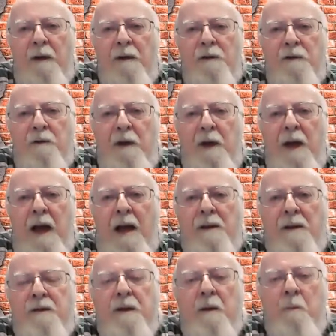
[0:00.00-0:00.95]
industry
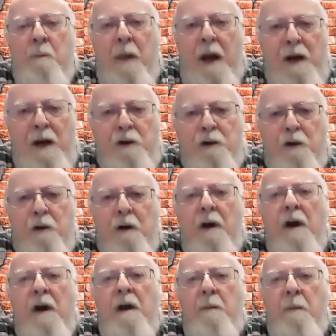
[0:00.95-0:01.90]
as the major
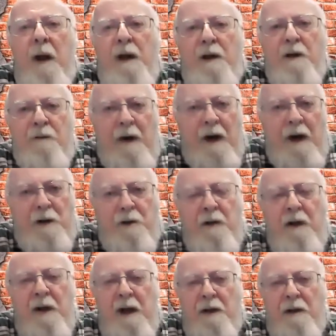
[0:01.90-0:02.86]

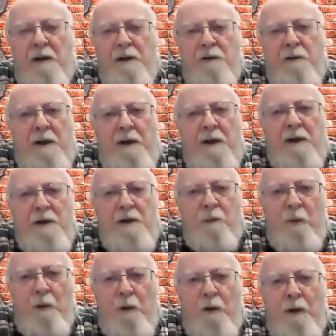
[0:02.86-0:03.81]
manufacturing industry in this
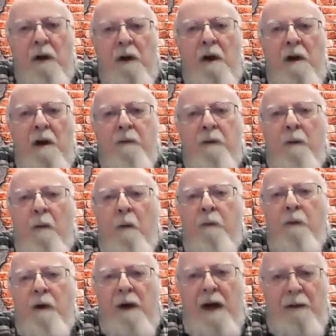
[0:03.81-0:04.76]
world for
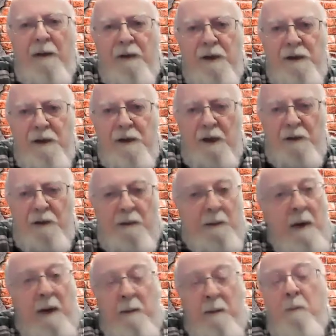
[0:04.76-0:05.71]
over half a century,
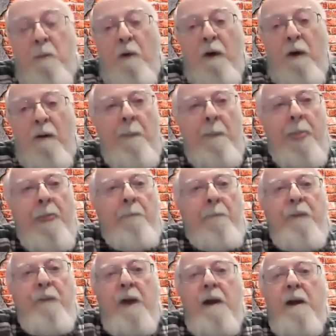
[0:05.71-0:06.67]
maybe more.
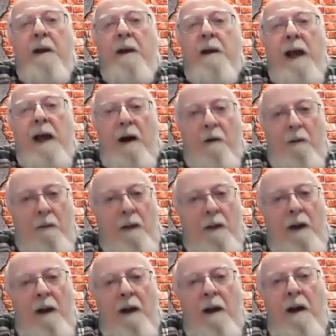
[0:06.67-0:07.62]
Now,
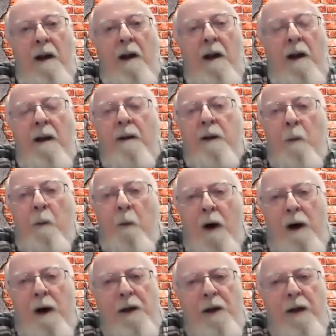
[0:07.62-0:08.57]
the
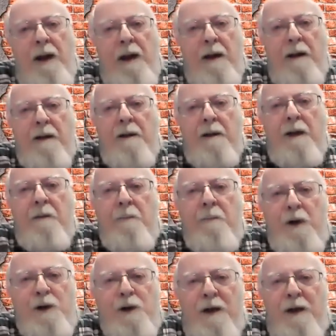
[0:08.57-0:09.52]
one thing that
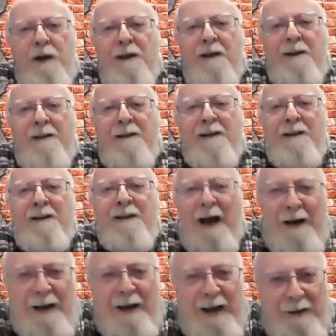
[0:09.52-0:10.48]
Michigan did
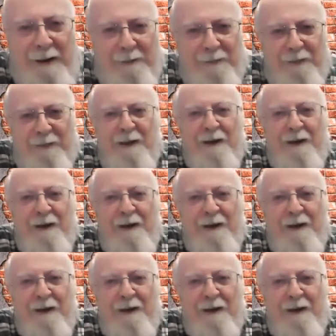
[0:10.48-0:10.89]
not have